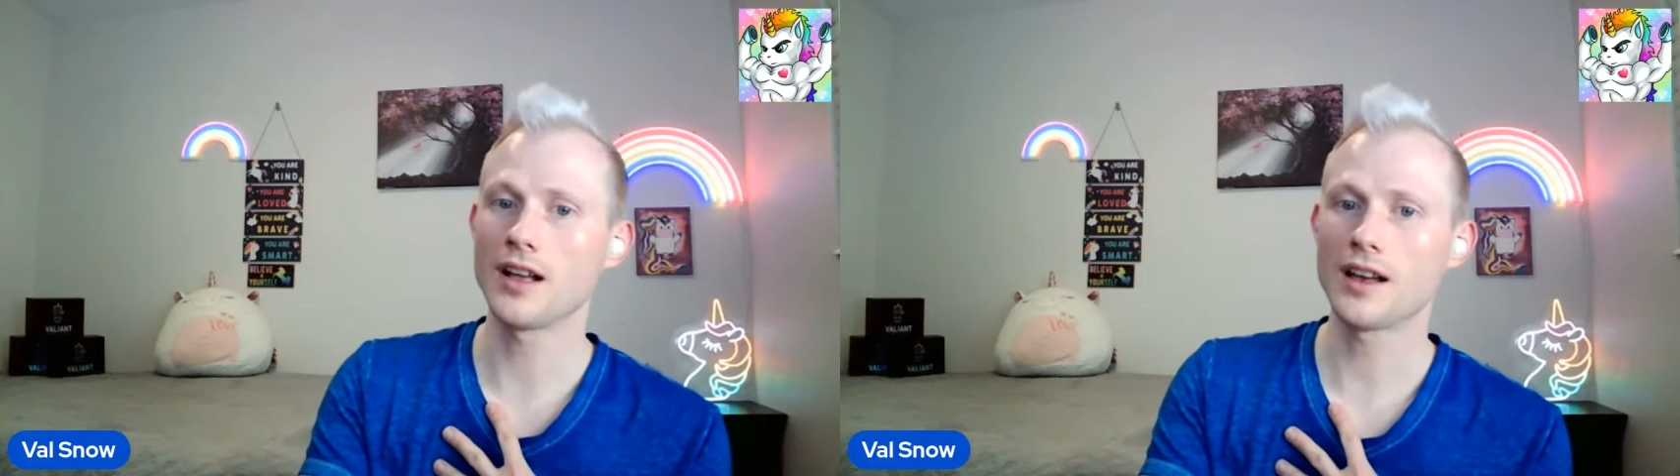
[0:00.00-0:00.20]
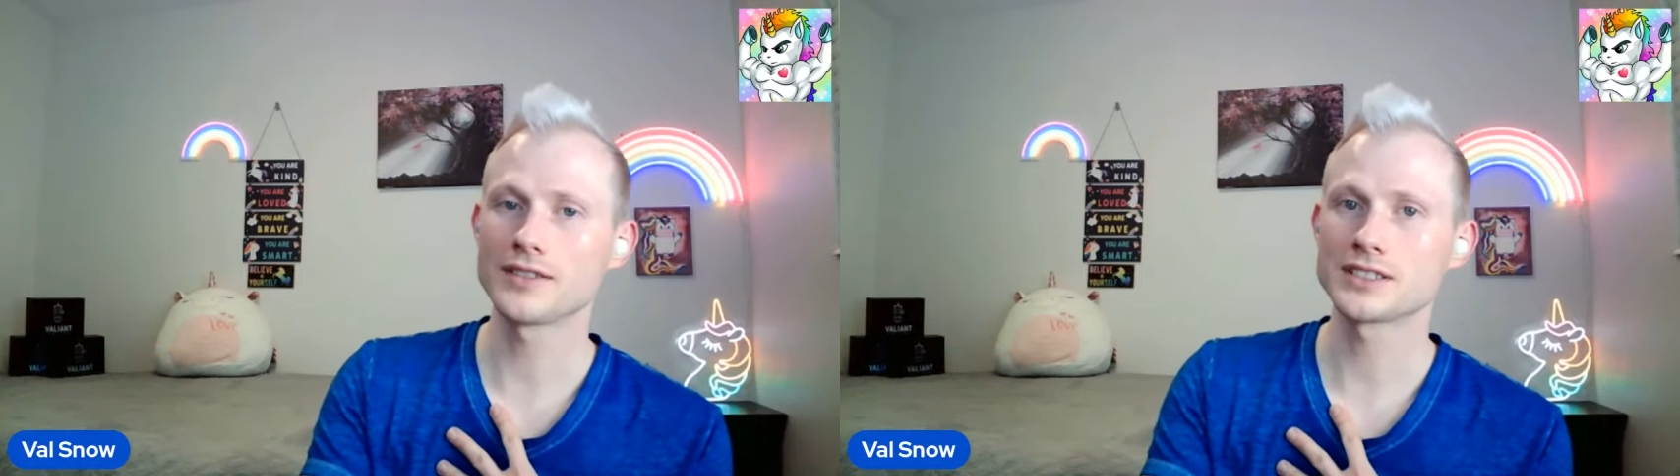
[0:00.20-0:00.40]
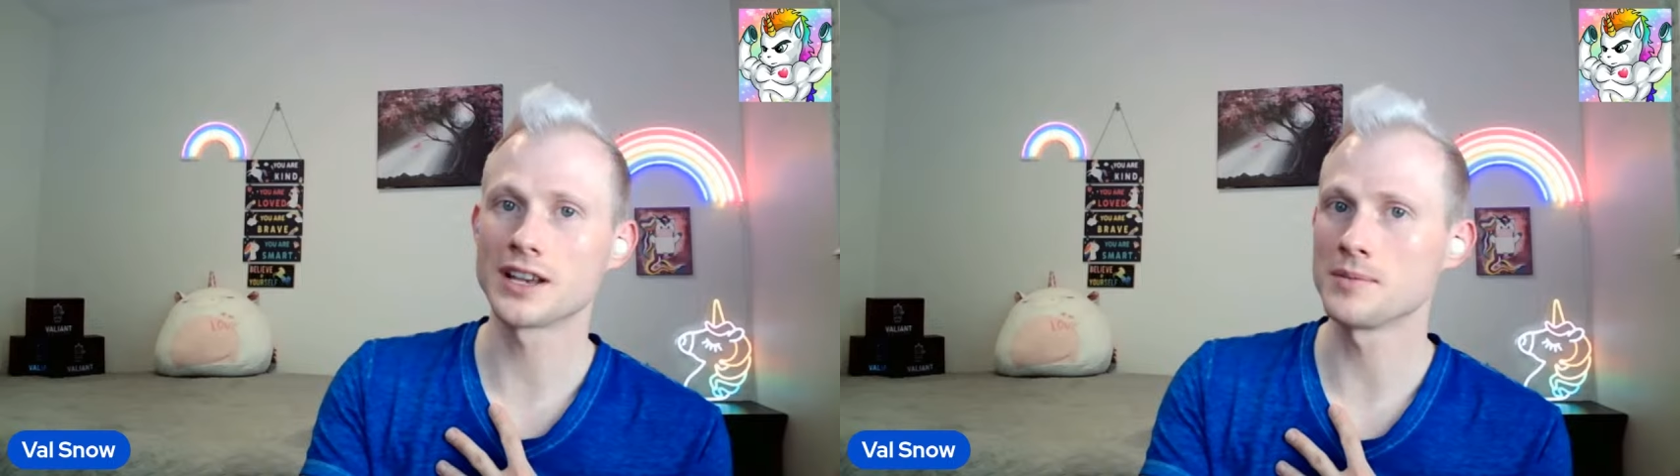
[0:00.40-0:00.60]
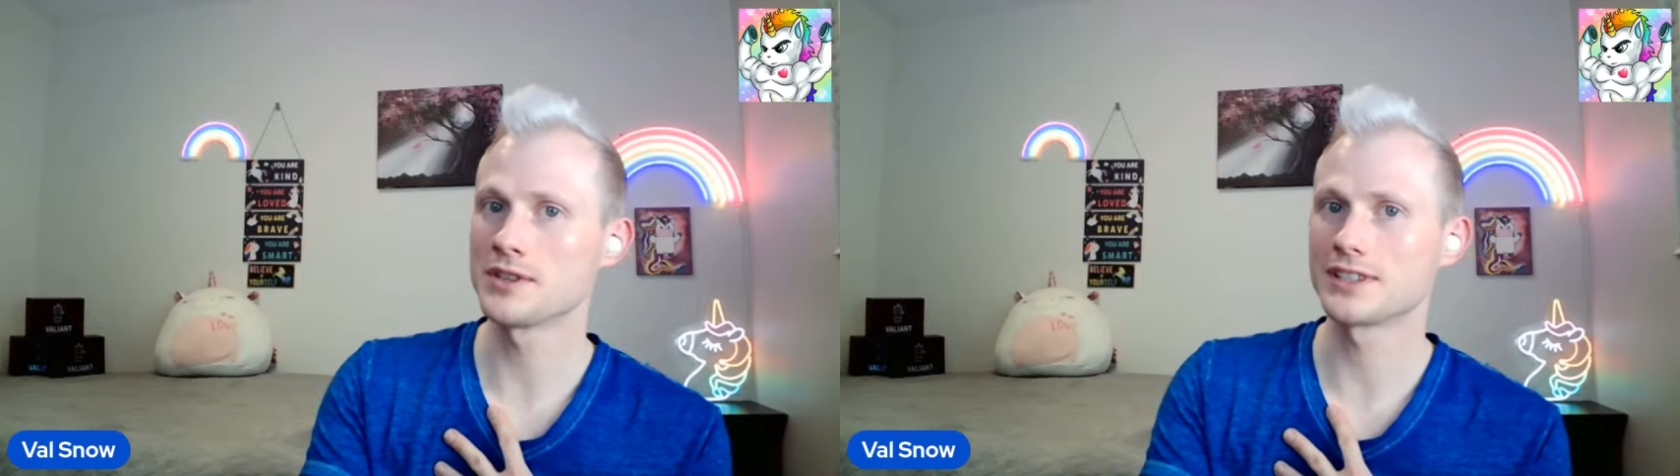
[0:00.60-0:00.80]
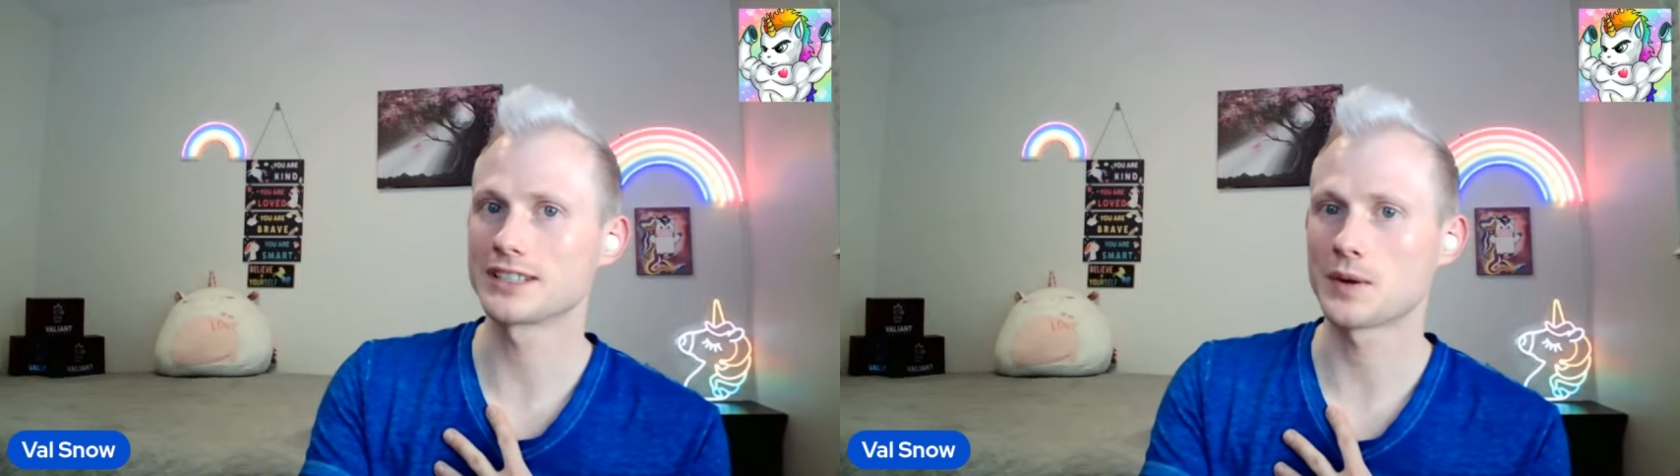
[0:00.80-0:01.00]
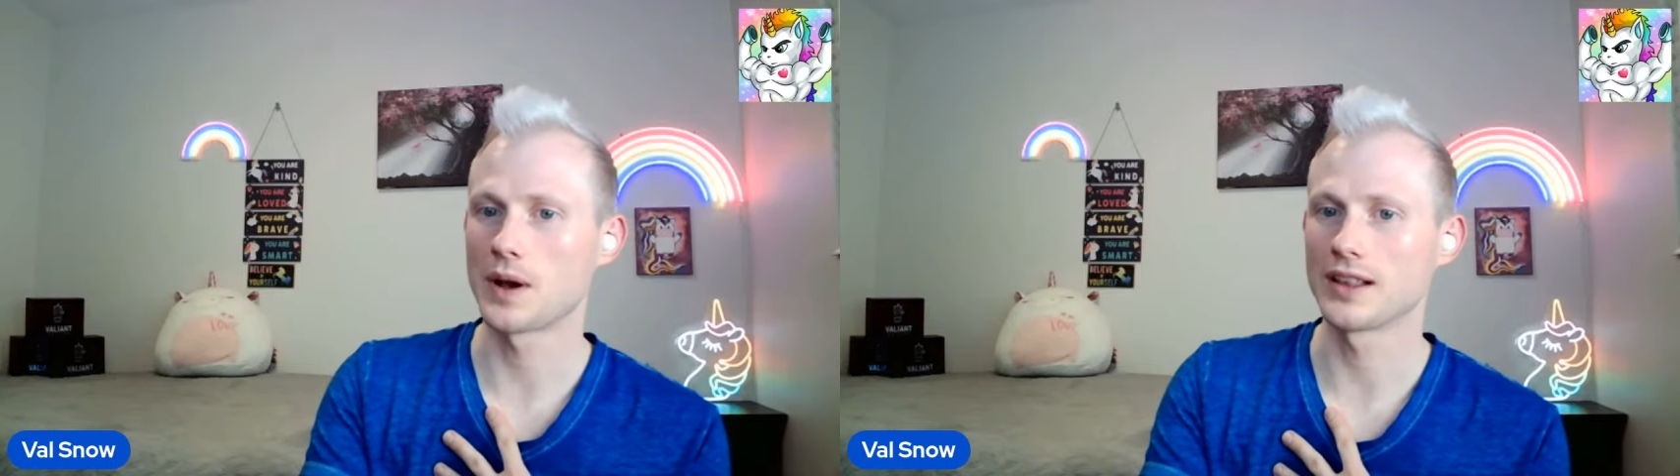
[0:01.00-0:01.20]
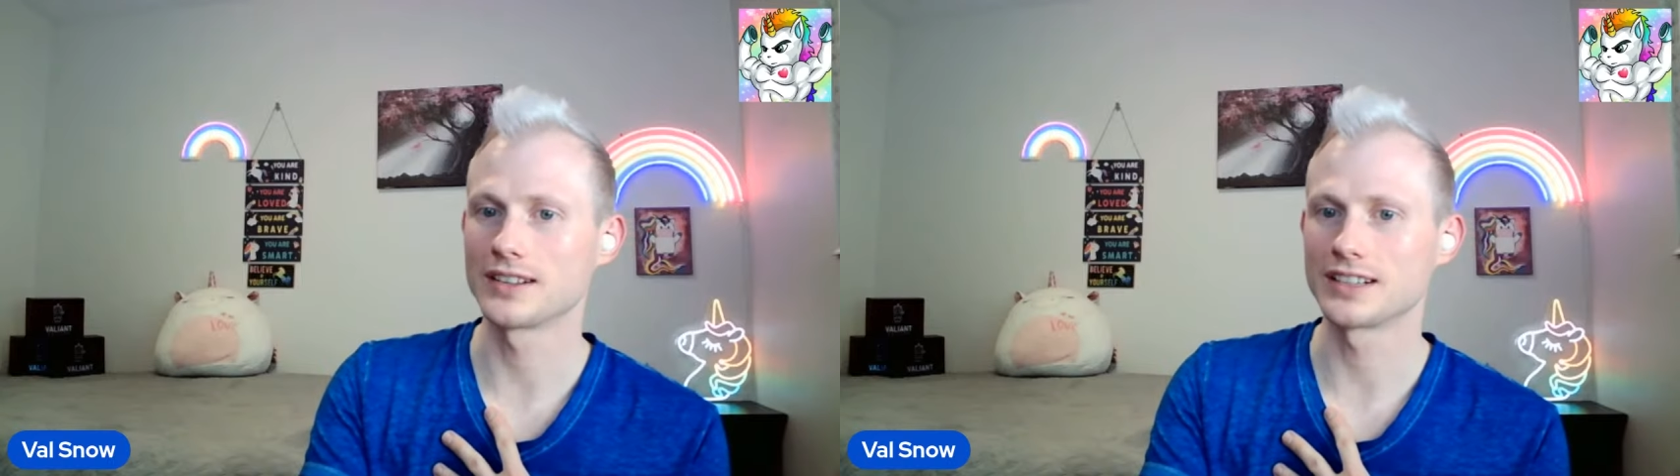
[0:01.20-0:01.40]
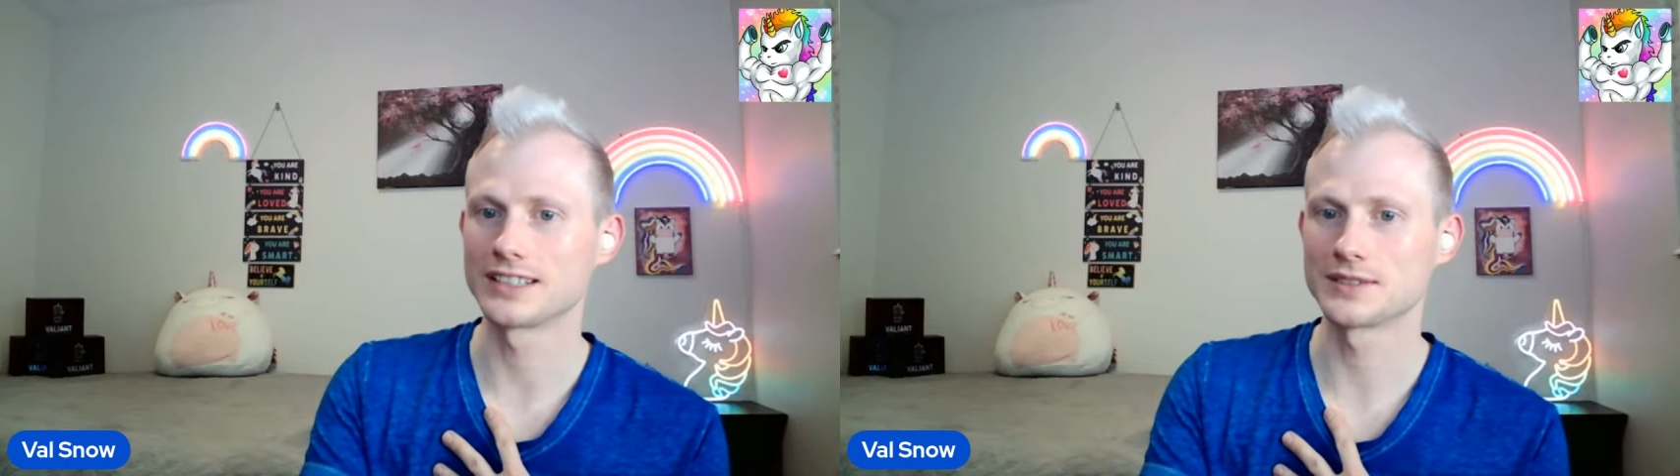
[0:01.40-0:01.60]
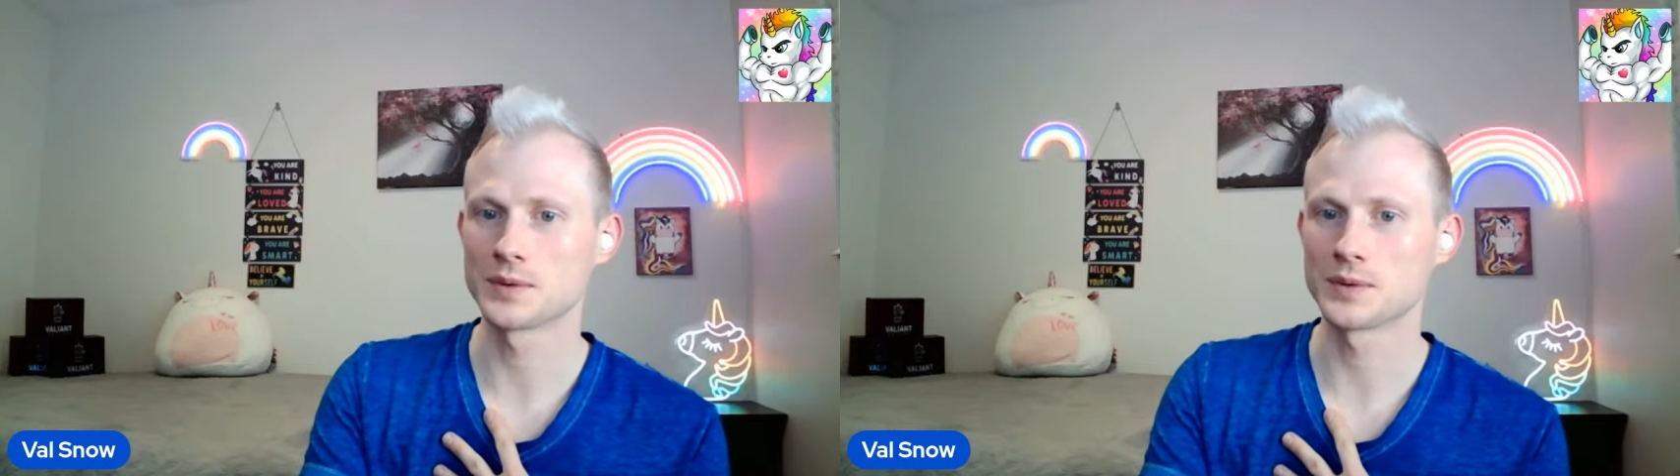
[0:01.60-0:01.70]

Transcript: have some of these qualities.